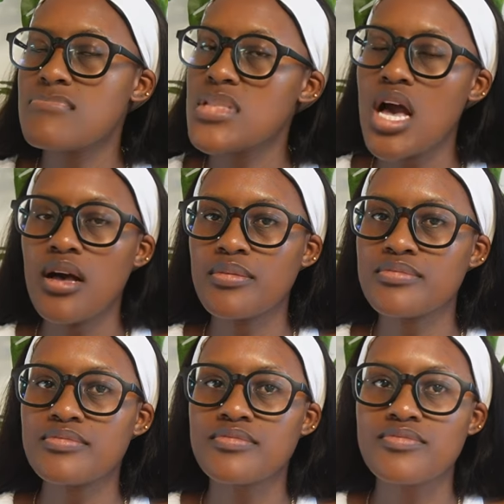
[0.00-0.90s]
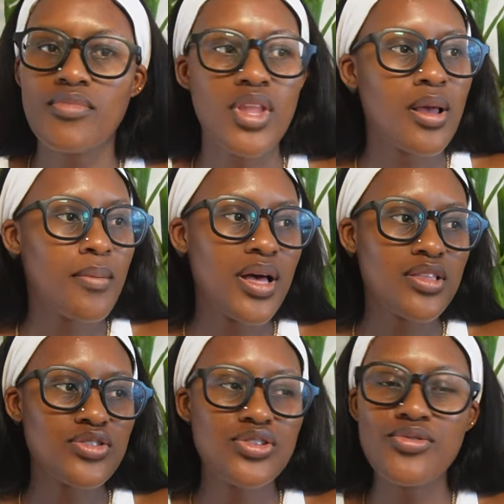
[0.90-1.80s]
Yeah,
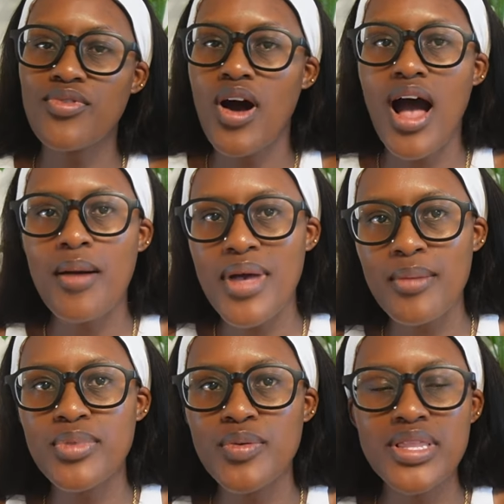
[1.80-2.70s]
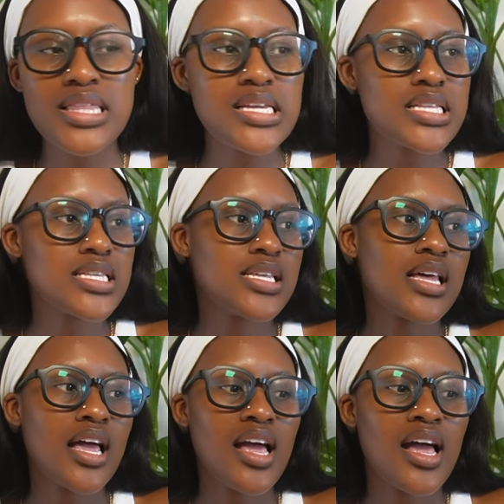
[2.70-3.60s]
but so far I'm happy with it.
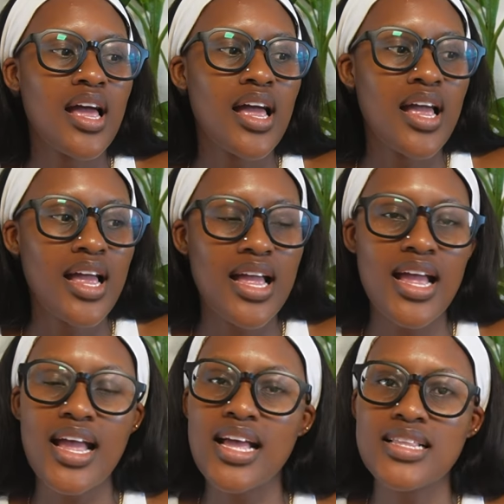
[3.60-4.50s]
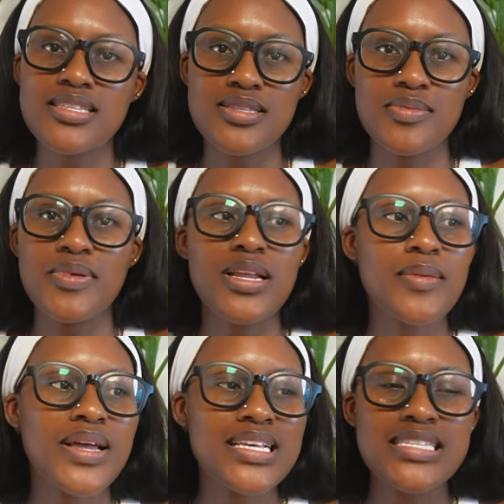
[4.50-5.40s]
It's been
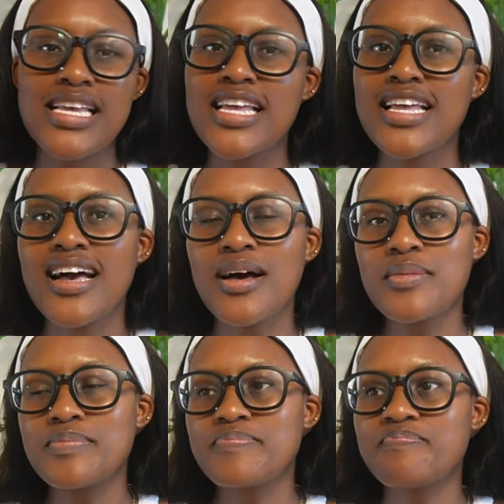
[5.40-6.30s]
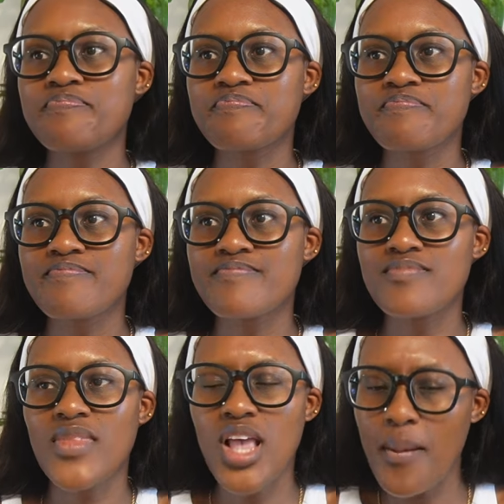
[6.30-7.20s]
amazing.
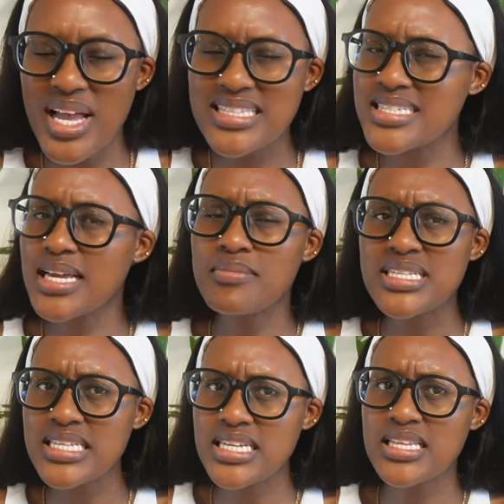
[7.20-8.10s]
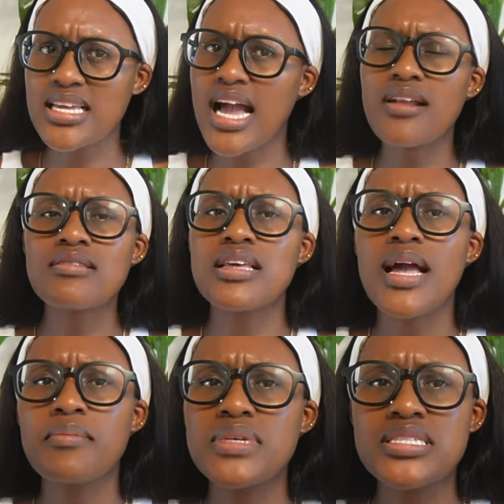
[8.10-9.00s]
Yeah, man, did I miss anything? I don't think
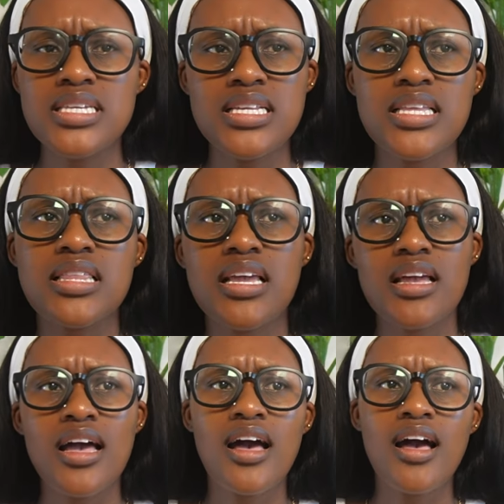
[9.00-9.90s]
I missed anything.